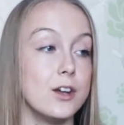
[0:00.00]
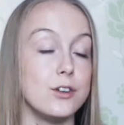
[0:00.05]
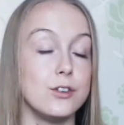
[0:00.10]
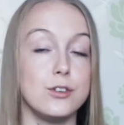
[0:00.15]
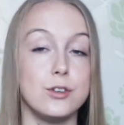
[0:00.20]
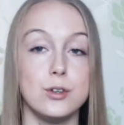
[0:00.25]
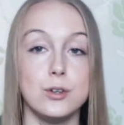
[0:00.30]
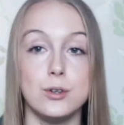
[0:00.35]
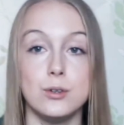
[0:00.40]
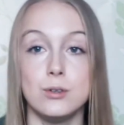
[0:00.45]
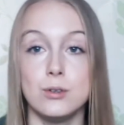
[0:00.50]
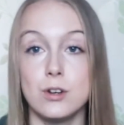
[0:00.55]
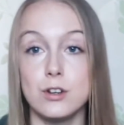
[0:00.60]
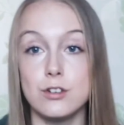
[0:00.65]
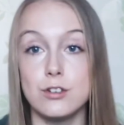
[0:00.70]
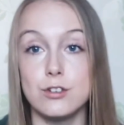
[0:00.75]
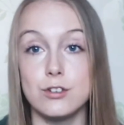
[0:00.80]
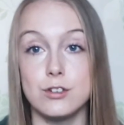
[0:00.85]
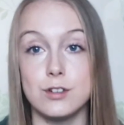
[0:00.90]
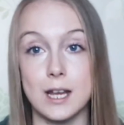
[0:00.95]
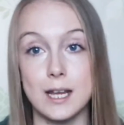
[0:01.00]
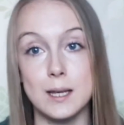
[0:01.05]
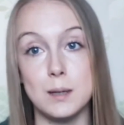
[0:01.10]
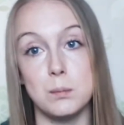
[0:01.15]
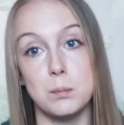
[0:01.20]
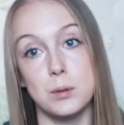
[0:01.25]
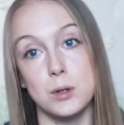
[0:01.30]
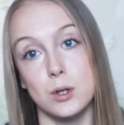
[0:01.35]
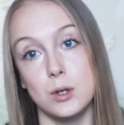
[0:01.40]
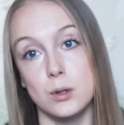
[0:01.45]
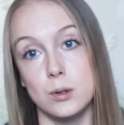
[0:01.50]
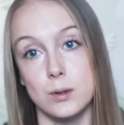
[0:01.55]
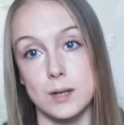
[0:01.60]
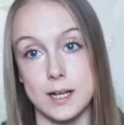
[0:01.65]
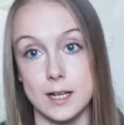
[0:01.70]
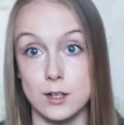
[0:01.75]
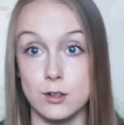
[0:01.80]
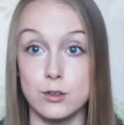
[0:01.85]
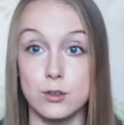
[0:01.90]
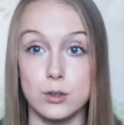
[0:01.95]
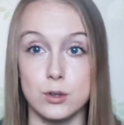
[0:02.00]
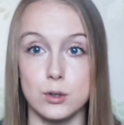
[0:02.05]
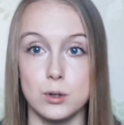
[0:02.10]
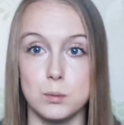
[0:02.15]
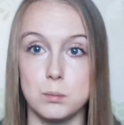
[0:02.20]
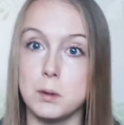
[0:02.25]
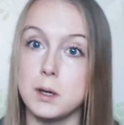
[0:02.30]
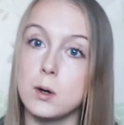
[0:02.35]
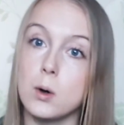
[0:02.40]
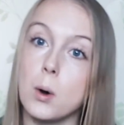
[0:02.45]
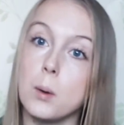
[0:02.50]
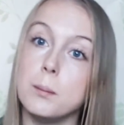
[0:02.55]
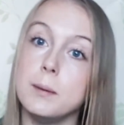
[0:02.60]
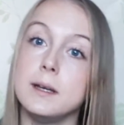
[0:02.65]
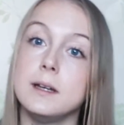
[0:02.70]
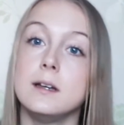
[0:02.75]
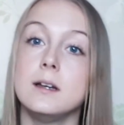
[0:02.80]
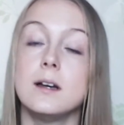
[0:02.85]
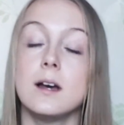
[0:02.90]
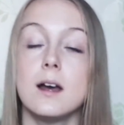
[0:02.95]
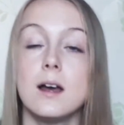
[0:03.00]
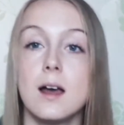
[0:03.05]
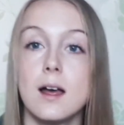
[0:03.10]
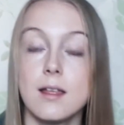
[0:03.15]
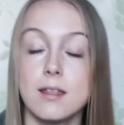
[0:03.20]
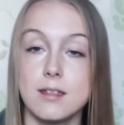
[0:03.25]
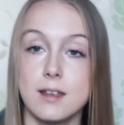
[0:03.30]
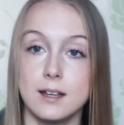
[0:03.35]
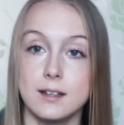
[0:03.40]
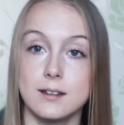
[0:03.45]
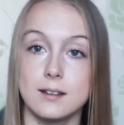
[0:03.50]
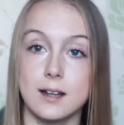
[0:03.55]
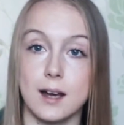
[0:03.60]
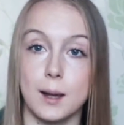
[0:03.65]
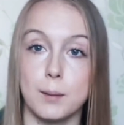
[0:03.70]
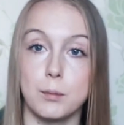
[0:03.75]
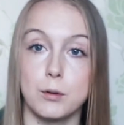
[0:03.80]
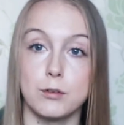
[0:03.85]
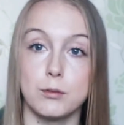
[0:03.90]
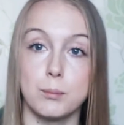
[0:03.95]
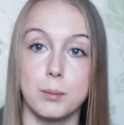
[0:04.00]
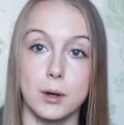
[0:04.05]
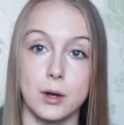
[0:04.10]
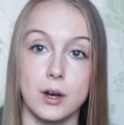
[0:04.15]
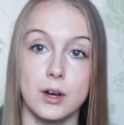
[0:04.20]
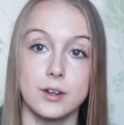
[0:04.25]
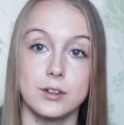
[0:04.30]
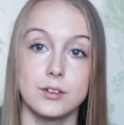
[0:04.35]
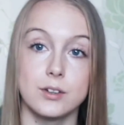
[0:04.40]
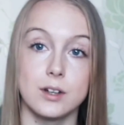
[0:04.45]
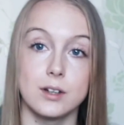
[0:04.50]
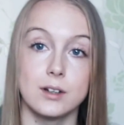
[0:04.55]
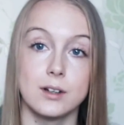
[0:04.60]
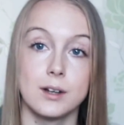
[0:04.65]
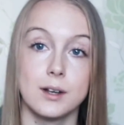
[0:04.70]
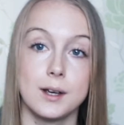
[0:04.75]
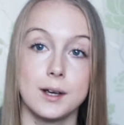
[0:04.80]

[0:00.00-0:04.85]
to shape you into becoming this type of person